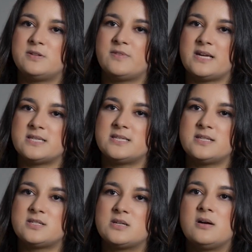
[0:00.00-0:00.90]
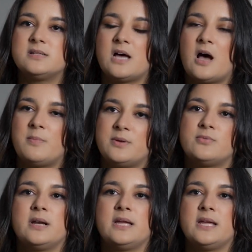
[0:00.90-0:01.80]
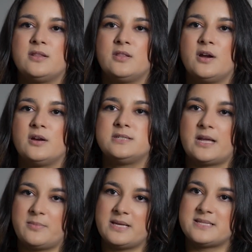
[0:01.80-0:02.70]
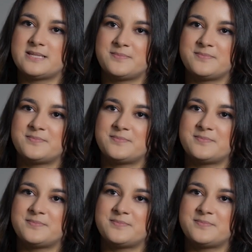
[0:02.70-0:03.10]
device is installed, up and running in their database.